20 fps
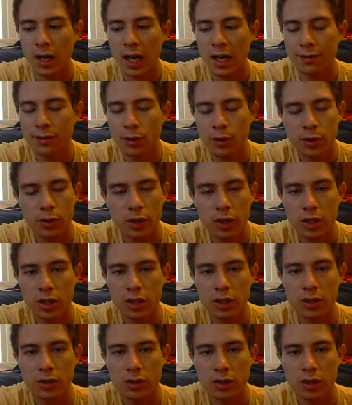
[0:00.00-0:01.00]
iPhone 3G
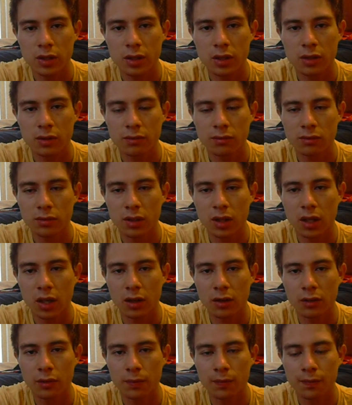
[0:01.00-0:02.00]
users you
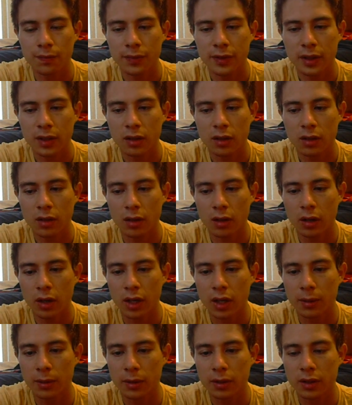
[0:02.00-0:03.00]
know are
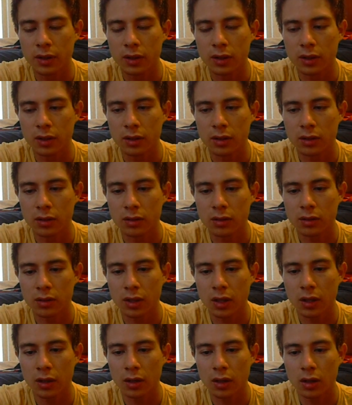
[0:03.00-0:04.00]
able to
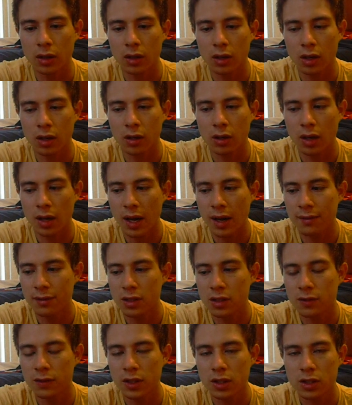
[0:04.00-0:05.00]
you know are gonna
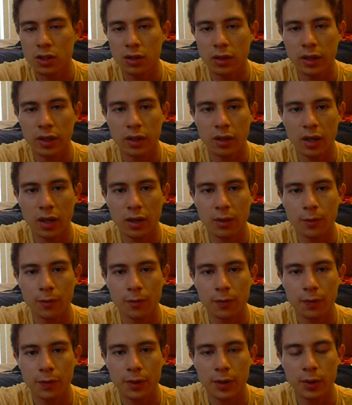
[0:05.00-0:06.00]
have this feature later on
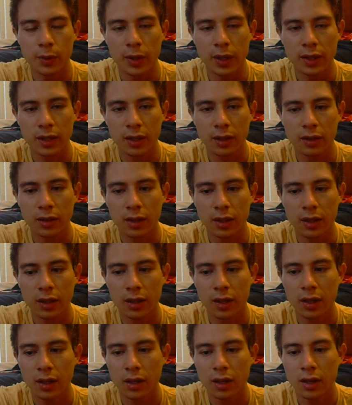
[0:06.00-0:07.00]
through
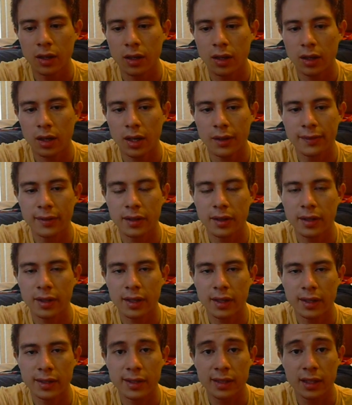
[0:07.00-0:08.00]
AT&T, uh, I feel
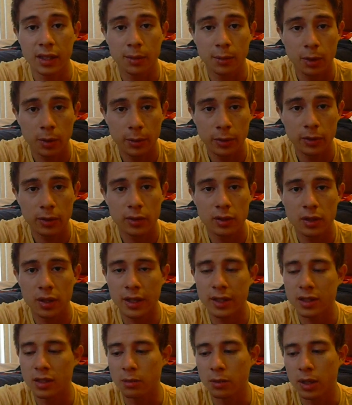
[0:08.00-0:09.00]
like as a T-Mobile user
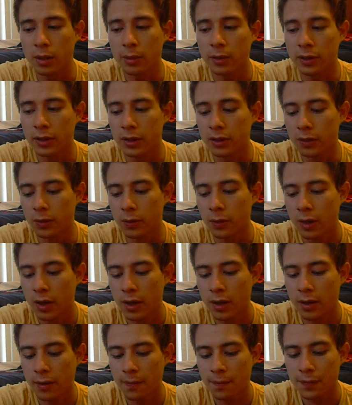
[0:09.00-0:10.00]
I should be able to
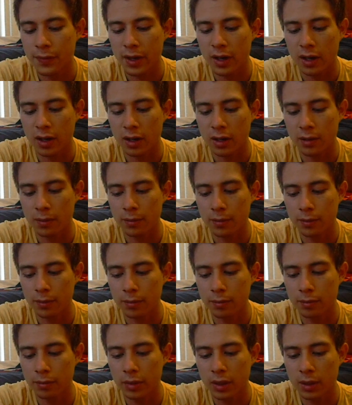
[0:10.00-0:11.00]
um,
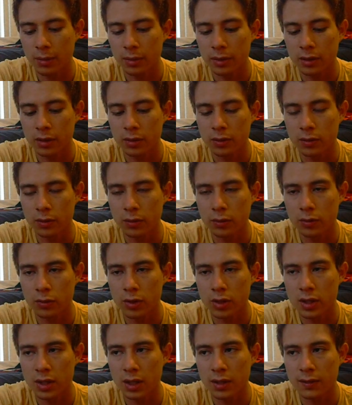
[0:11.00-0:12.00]
be able to
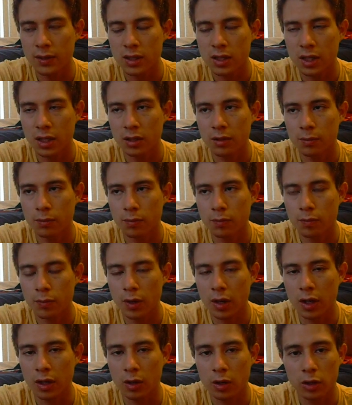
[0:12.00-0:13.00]
receive and send
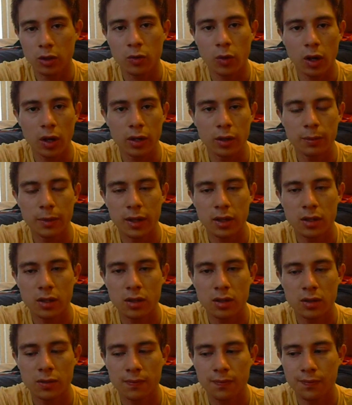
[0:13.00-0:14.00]
uh, good quality
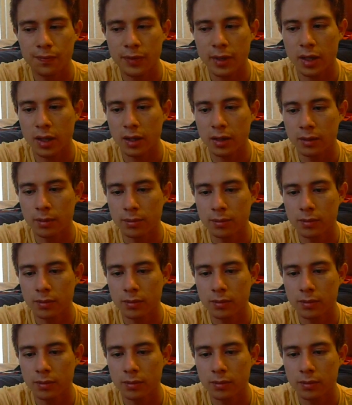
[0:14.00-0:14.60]
pictures, uh,